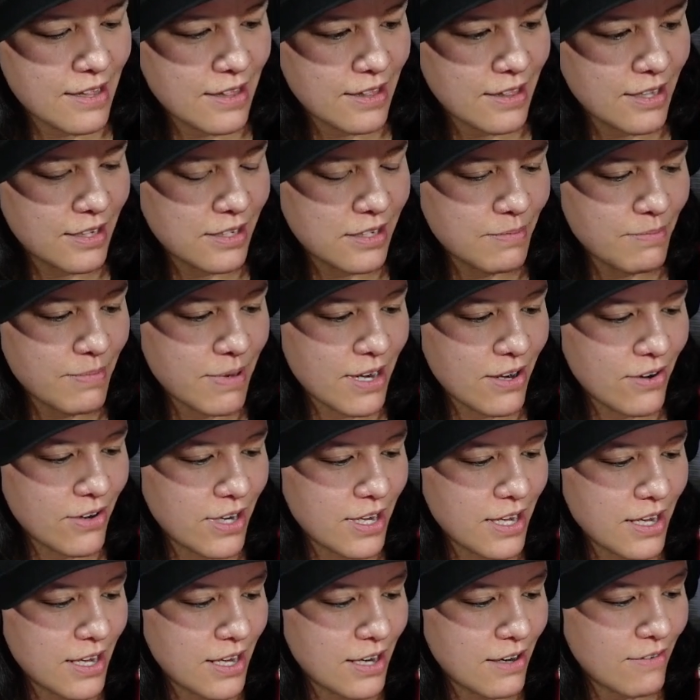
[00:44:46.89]
That's about
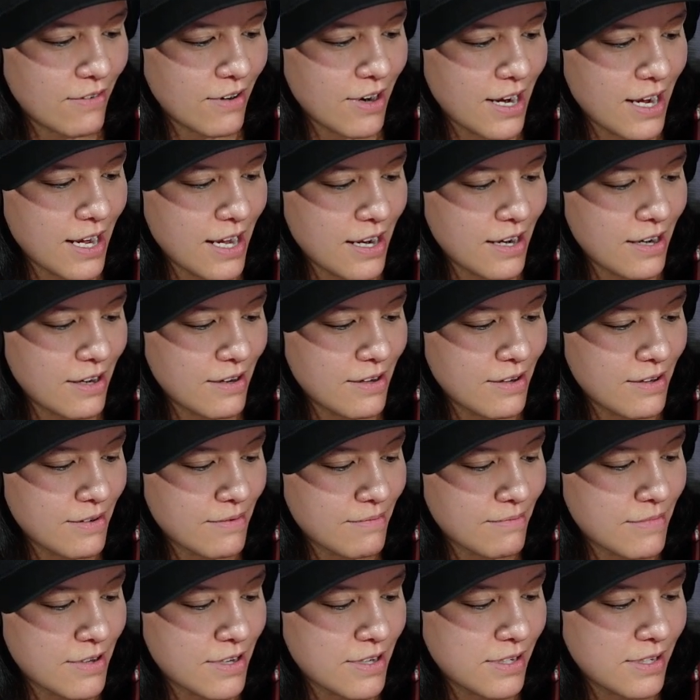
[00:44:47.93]
it, right?
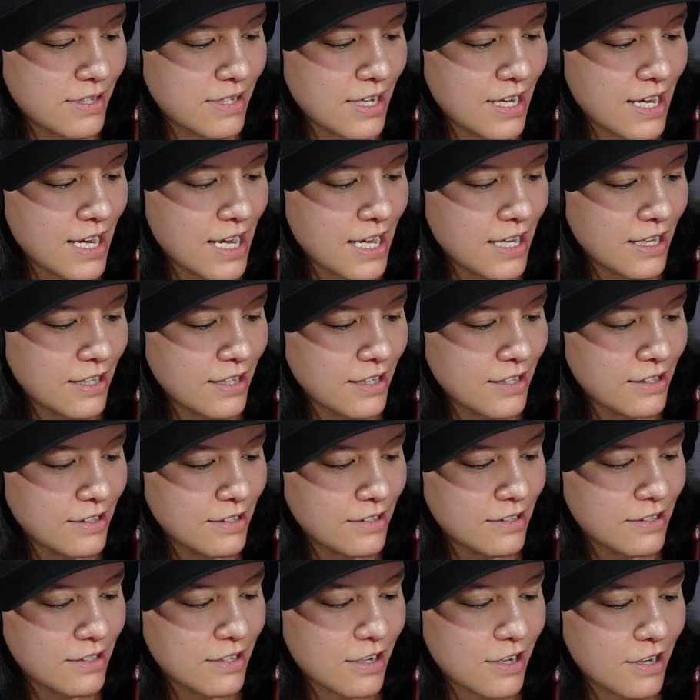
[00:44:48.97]
Mustang
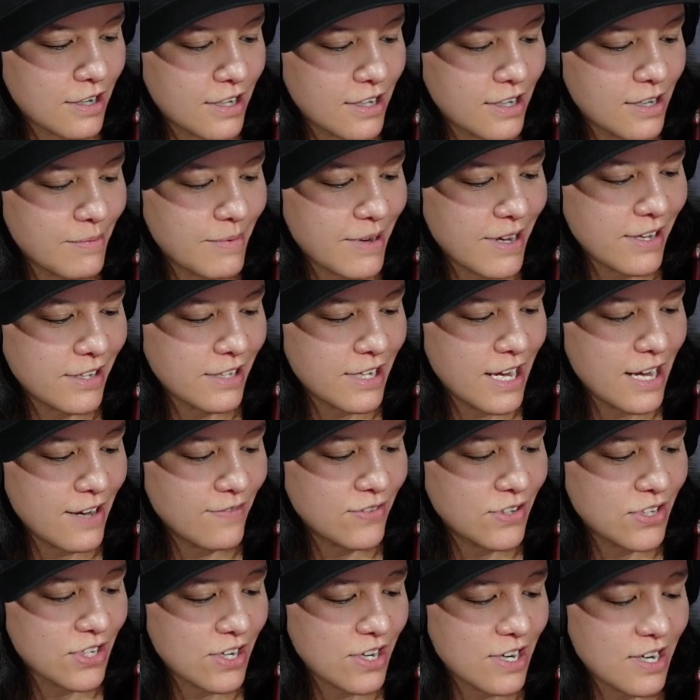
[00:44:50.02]
talking about life
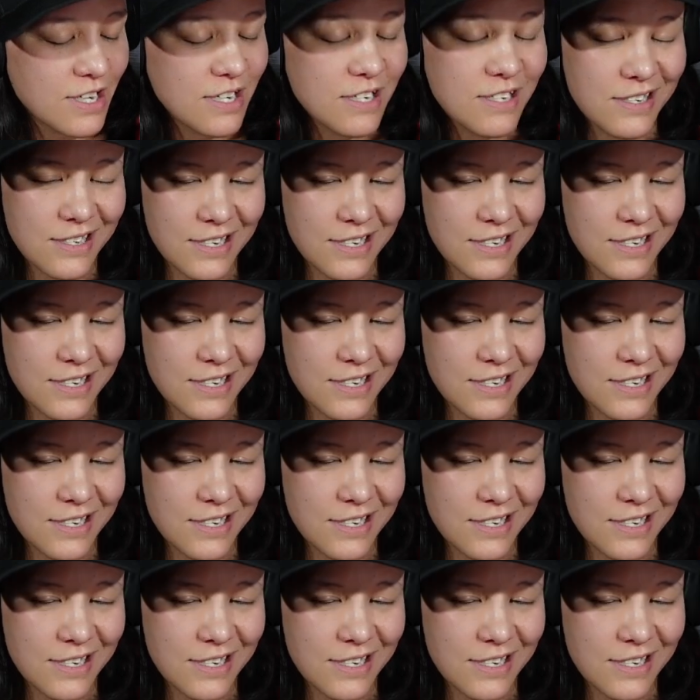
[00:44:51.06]
sucks.